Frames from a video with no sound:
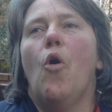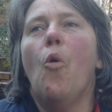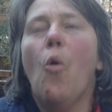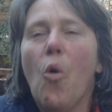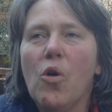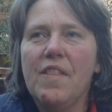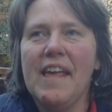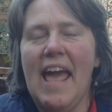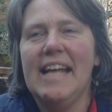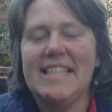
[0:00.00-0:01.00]
all
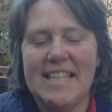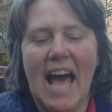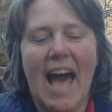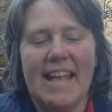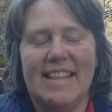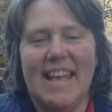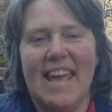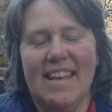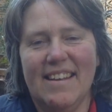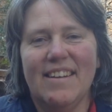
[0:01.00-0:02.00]
the
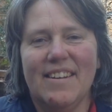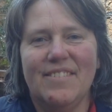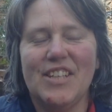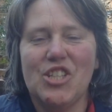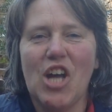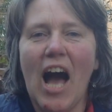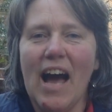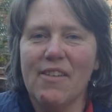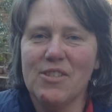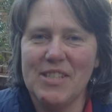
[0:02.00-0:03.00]
anxiety which
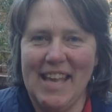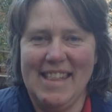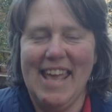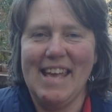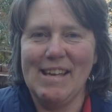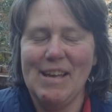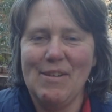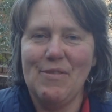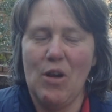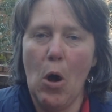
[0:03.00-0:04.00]
I was getting
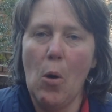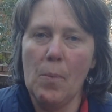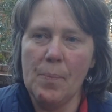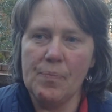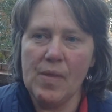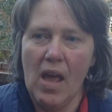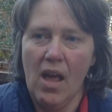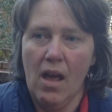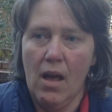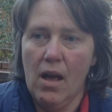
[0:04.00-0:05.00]
from
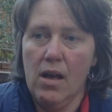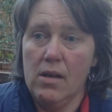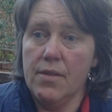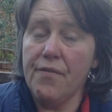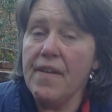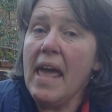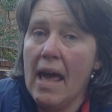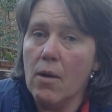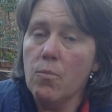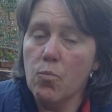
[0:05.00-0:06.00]
the
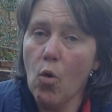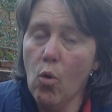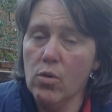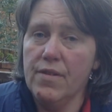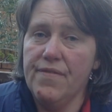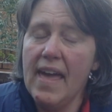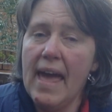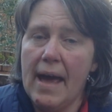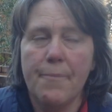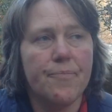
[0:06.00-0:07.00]
fear, all
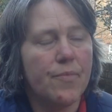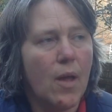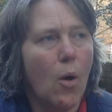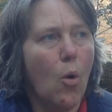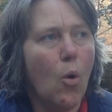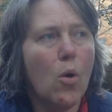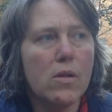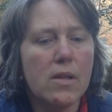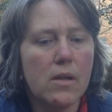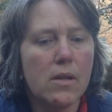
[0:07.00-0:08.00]

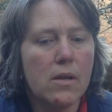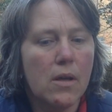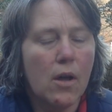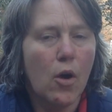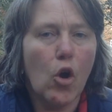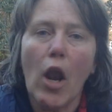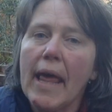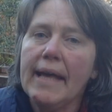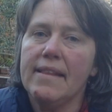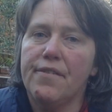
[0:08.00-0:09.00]
the
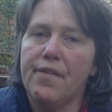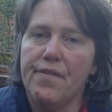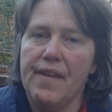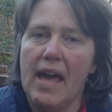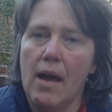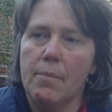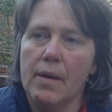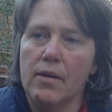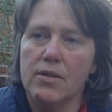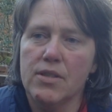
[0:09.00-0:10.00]
collective fear,
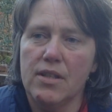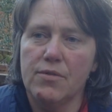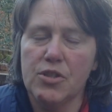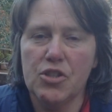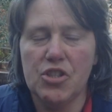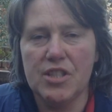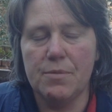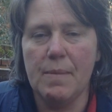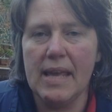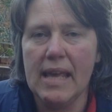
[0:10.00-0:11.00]
because it wasn't
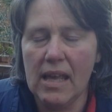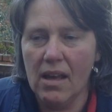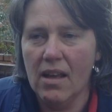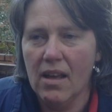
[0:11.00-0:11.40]
just me